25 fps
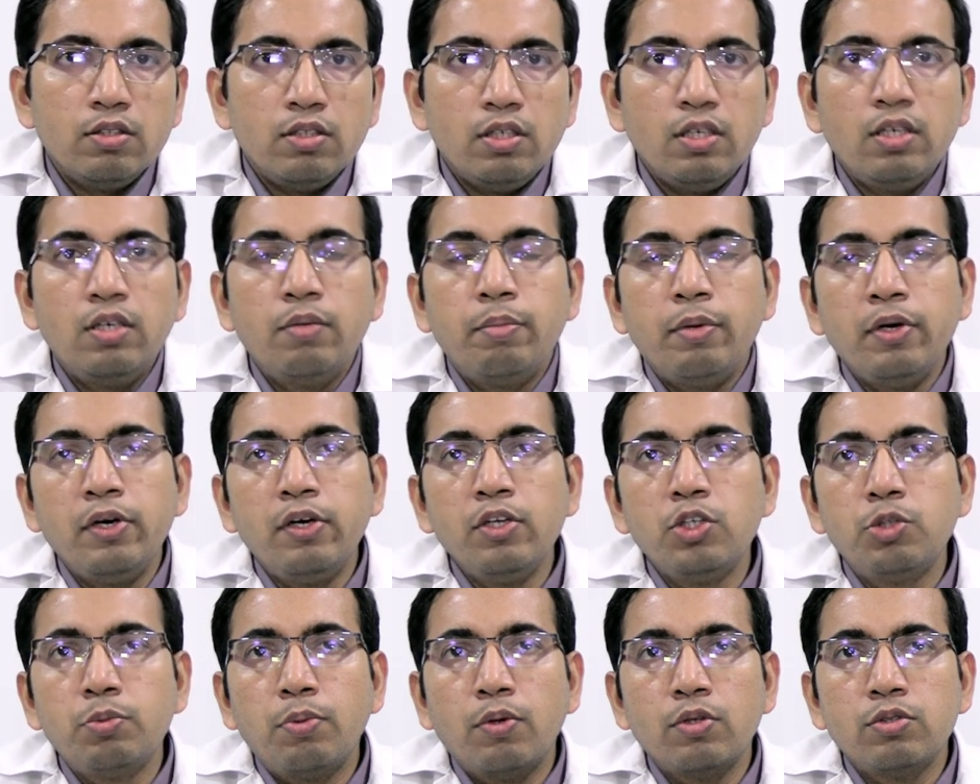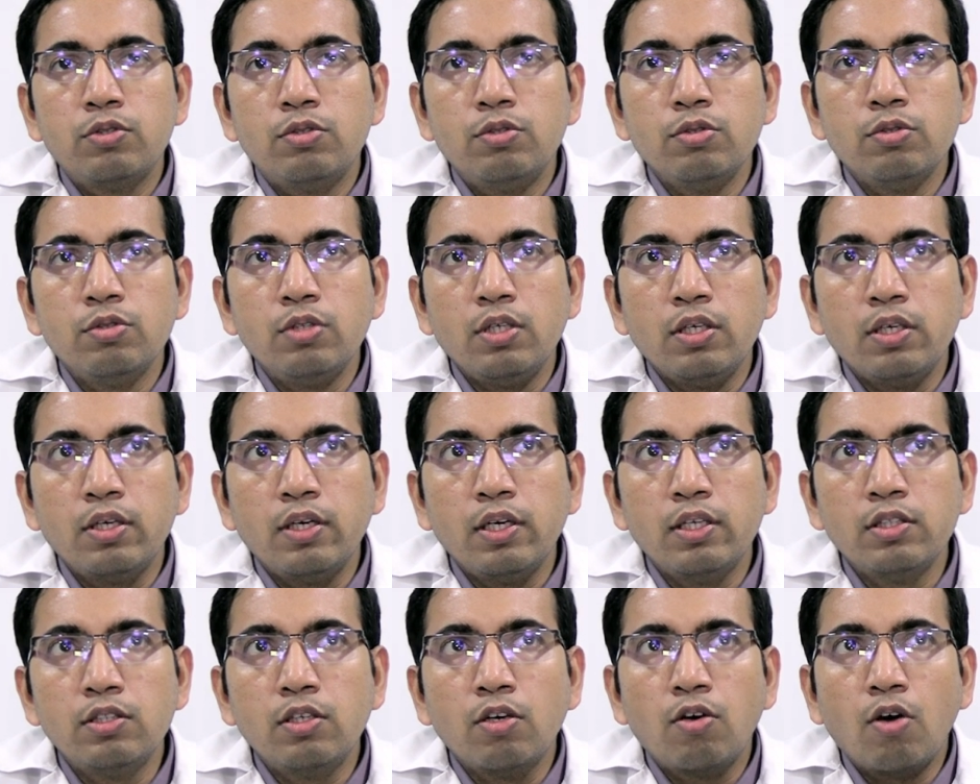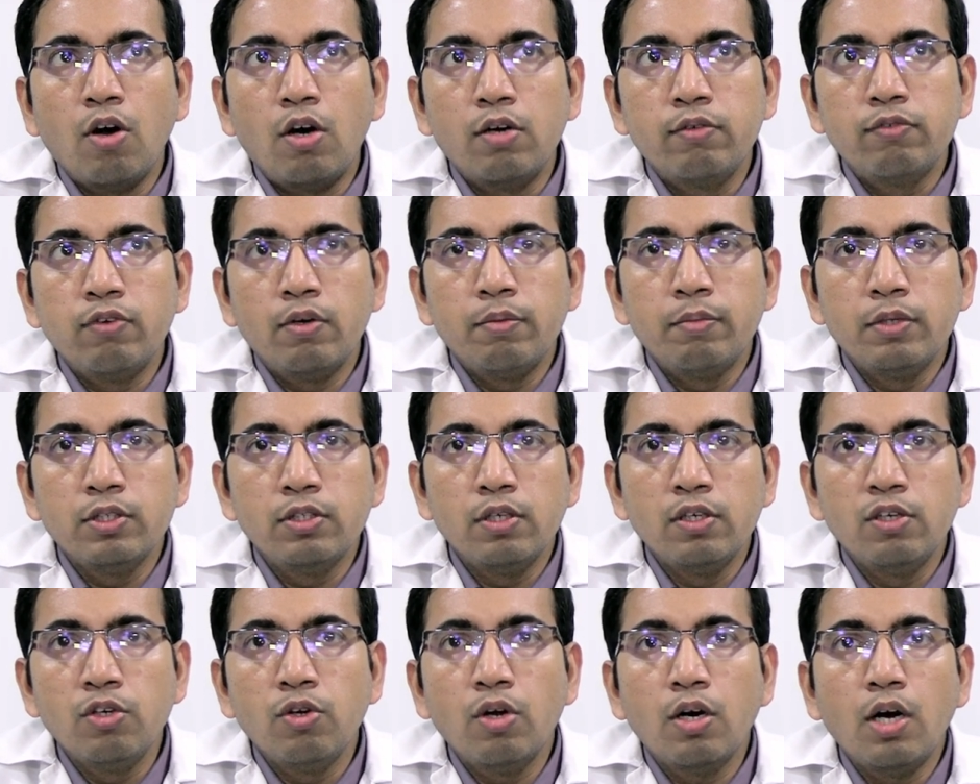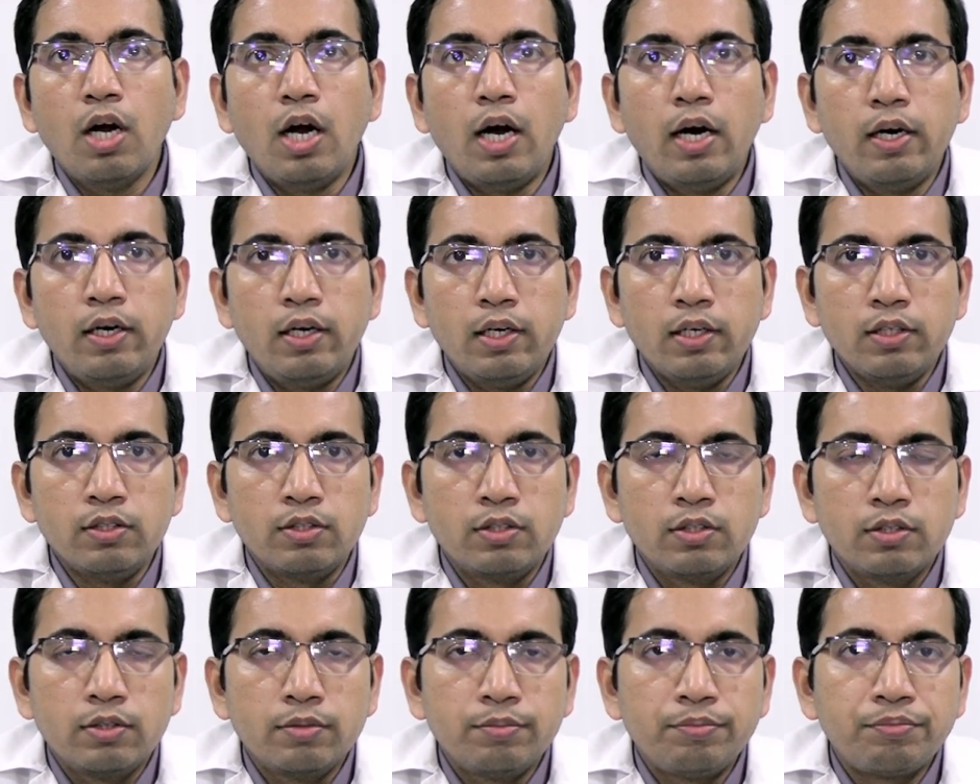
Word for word: it predisposes to increased clot formation in your arteries